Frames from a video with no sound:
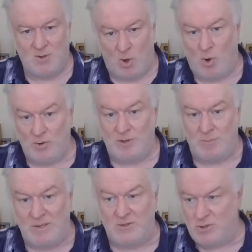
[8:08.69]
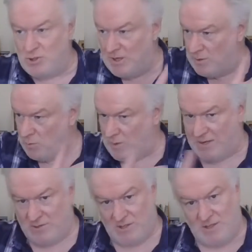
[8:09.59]
on the beach
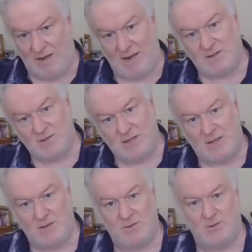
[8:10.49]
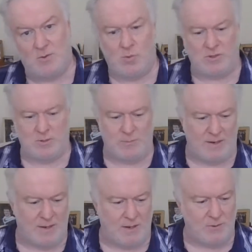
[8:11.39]
as the tide has taken the water
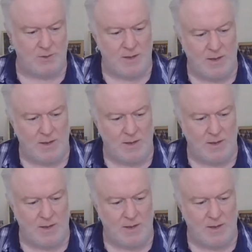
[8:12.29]
back out.